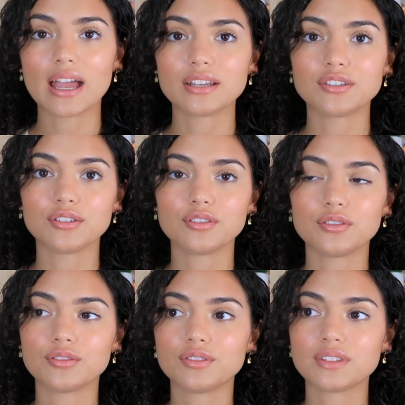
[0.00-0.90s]
I do
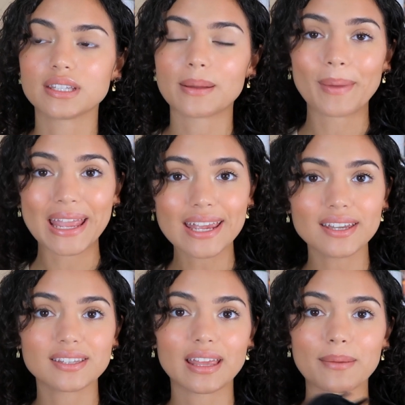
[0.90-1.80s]
use some
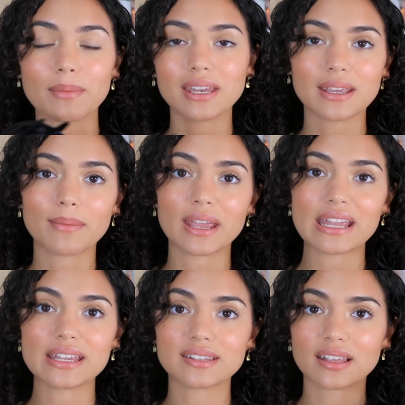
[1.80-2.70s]
heat, like medium
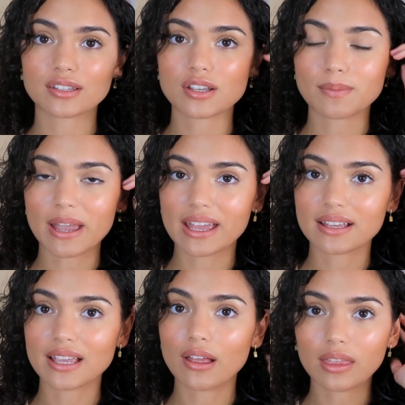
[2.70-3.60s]
heat. That's because my hair
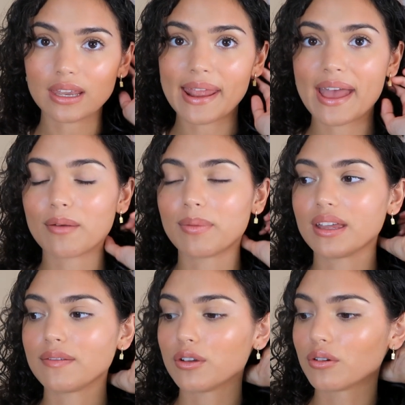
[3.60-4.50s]
is healthy now,
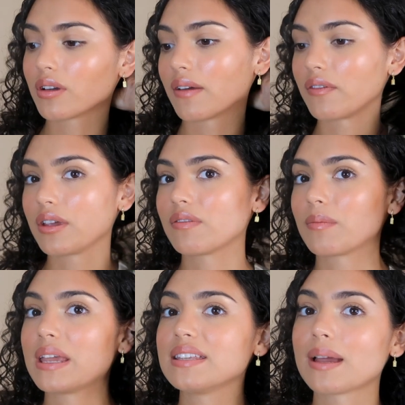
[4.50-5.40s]
but if you're recovering
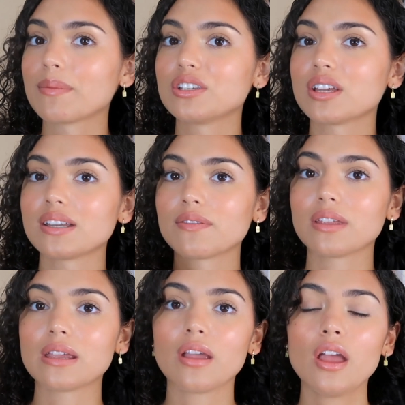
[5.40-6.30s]
from heat damage, I
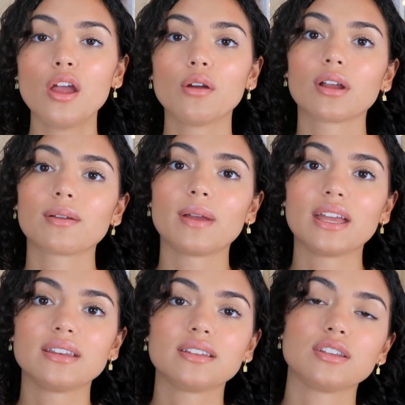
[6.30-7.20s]
definitely
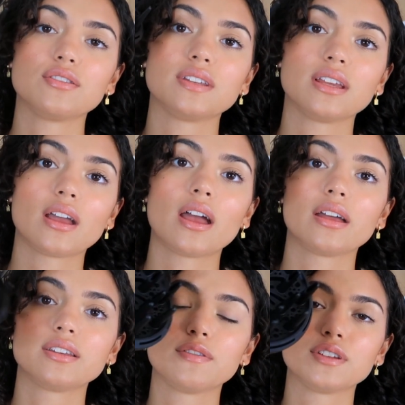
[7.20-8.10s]
recommend using
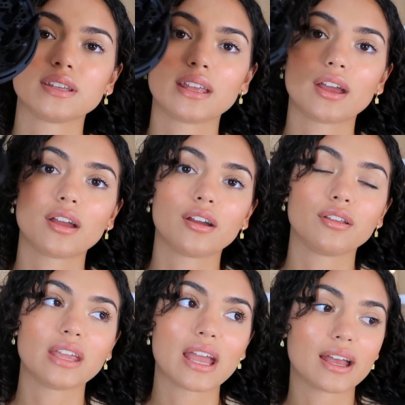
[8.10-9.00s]
a diffuser that
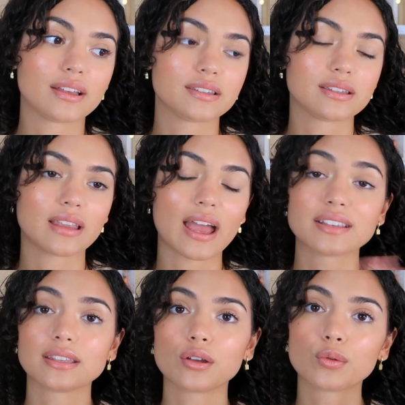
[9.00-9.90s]

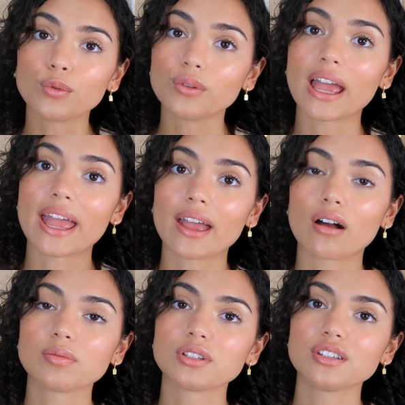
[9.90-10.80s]
has the cool air
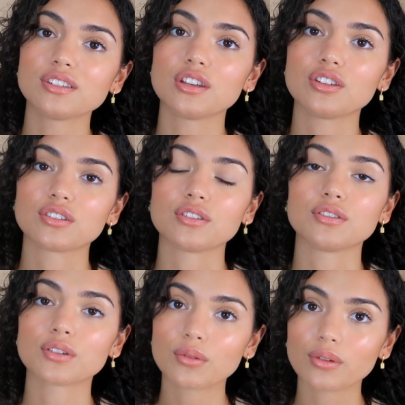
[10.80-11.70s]
option. So you just
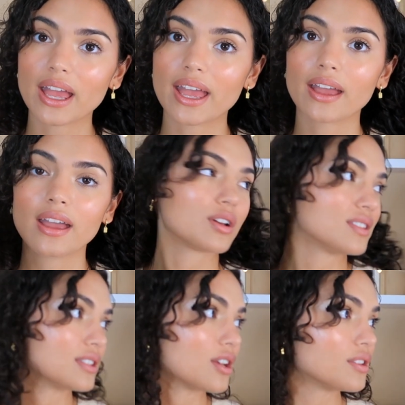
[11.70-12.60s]
use cool air.
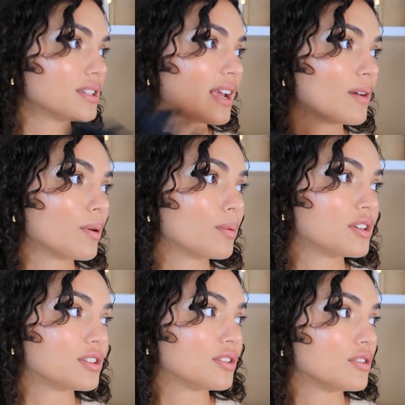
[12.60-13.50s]
Because it's hot today, I'll probably
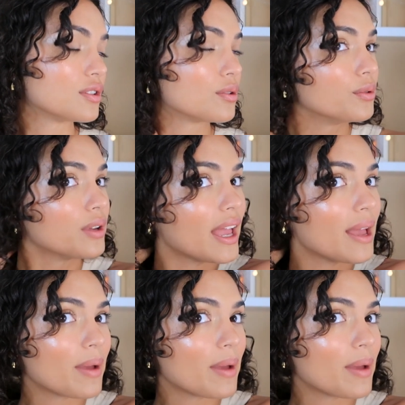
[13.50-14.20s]
just use cool air.